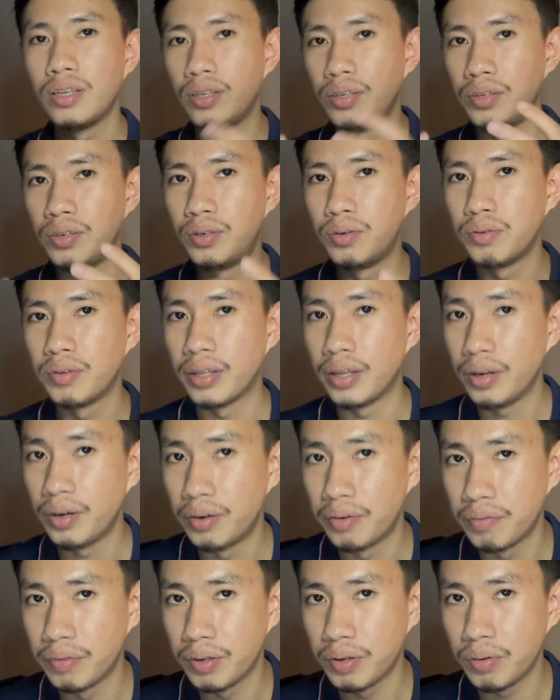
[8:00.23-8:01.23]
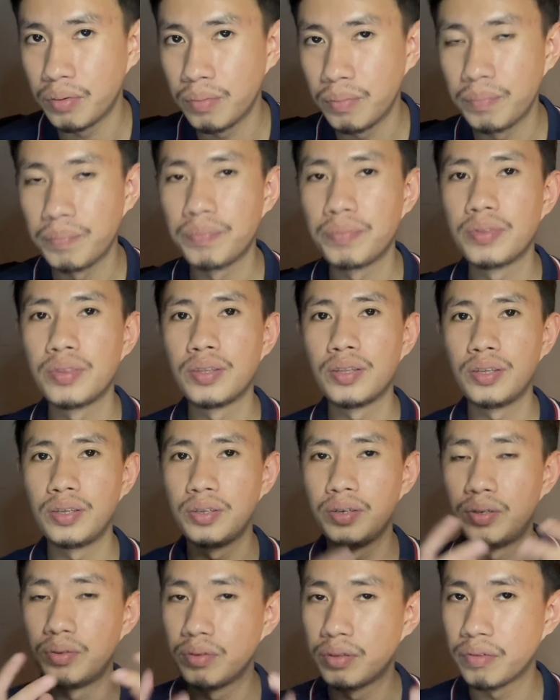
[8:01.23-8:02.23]
you do the interview,
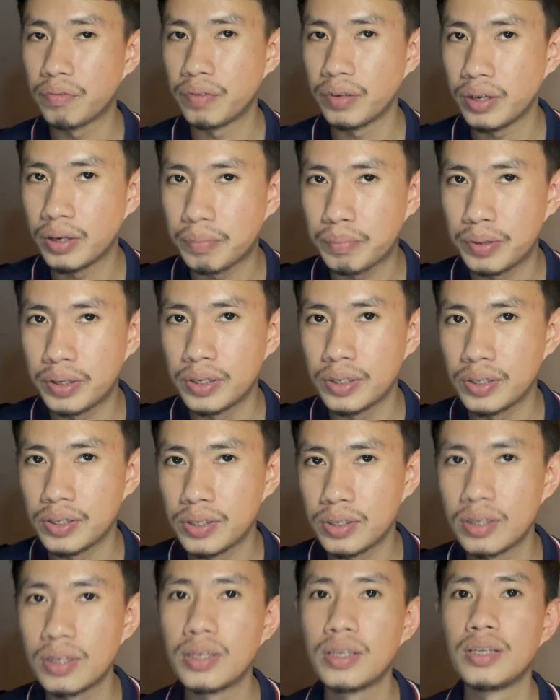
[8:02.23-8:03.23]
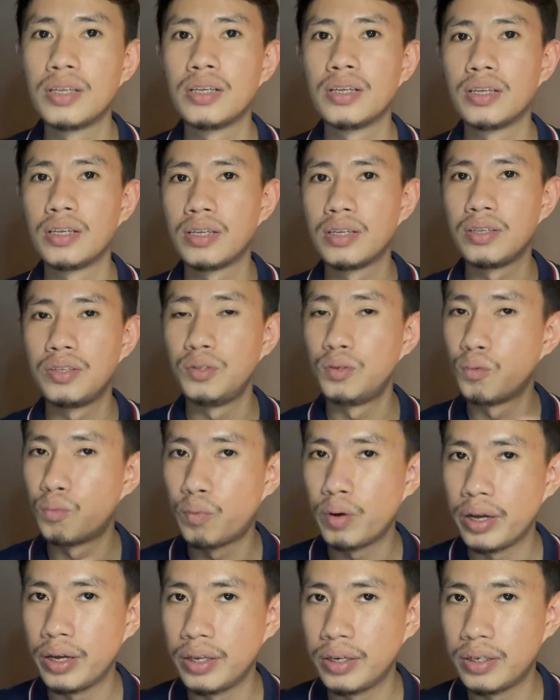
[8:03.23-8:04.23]
you do the fingerprints, you
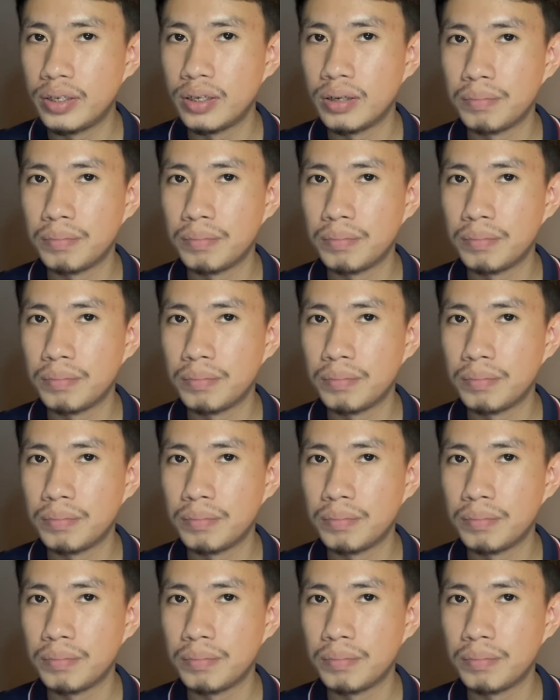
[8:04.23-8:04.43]
wait,